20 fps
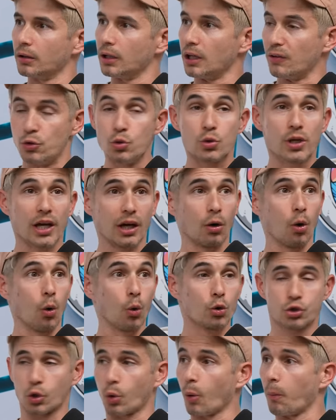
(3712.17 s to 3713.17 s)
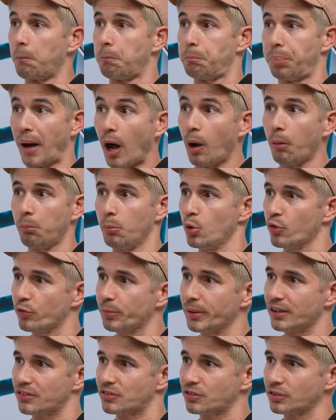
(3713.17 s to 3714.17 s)
If you can't hold your own bowel
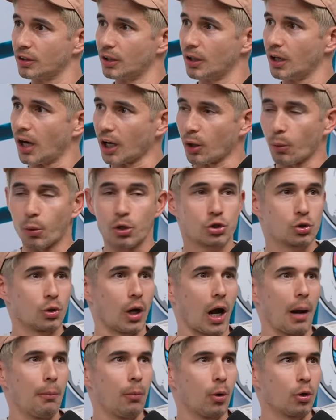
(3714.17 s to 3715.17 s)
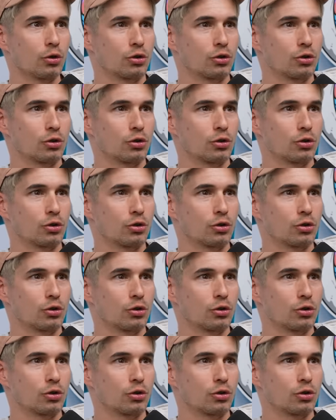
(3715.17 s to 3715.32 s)
movements, I don't want you. I'm on.